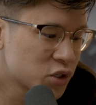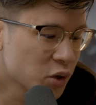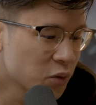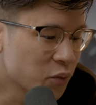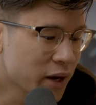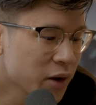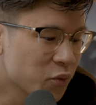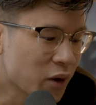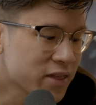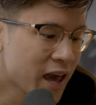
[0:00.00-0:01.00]
So when I
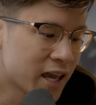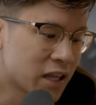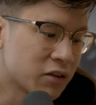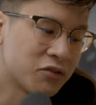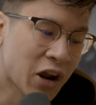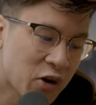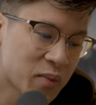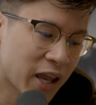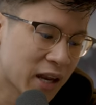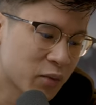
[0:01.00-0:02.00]
read that in the very
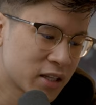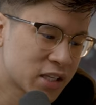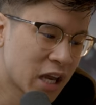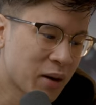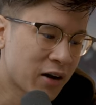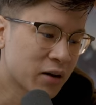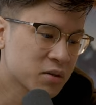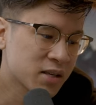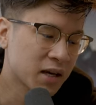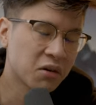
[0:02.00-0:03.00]
beginning when this came out, I
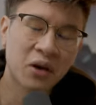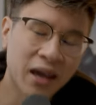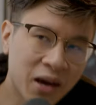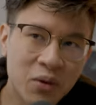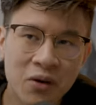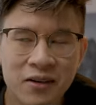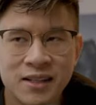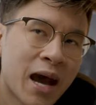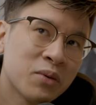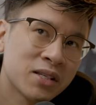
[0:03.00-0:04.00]
was like, okay, well,
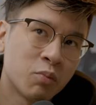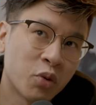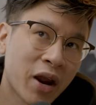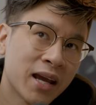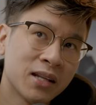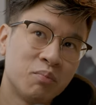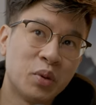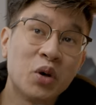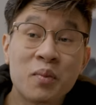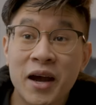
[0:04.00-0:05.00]
how is a brand
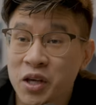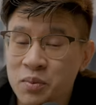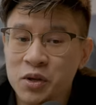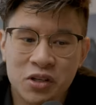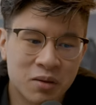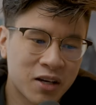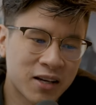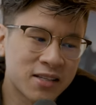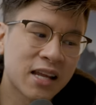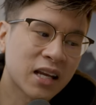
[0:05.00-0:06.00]
built by a community?
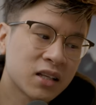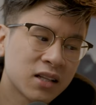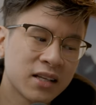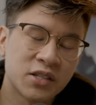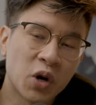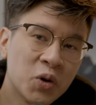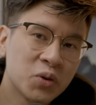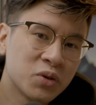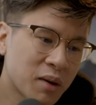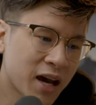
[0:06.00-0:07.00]
Because technically it's
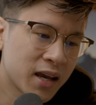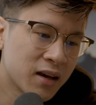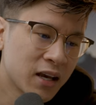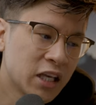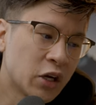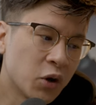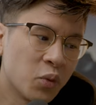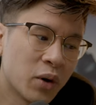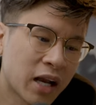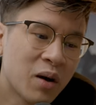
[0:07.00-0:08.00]
owned by you know,
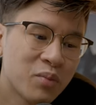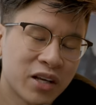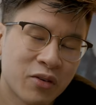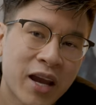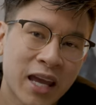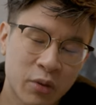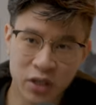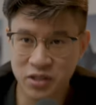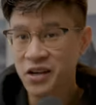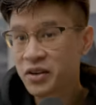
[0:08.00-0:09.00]
one company, right? And
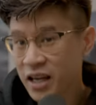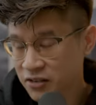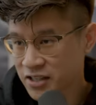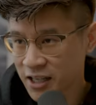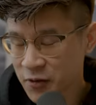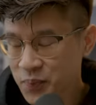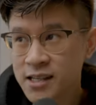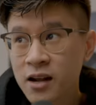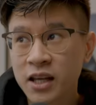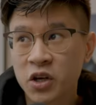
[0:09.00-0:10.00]
when you sell an NFT, it's
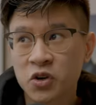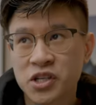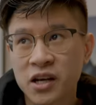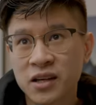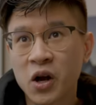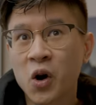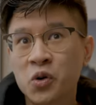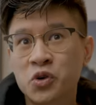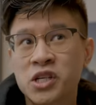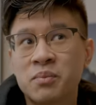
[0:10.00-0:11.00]
not like you're selling
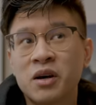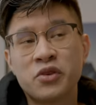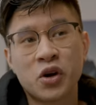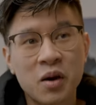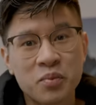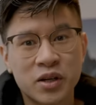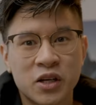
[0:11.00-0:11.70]
ownership of your company.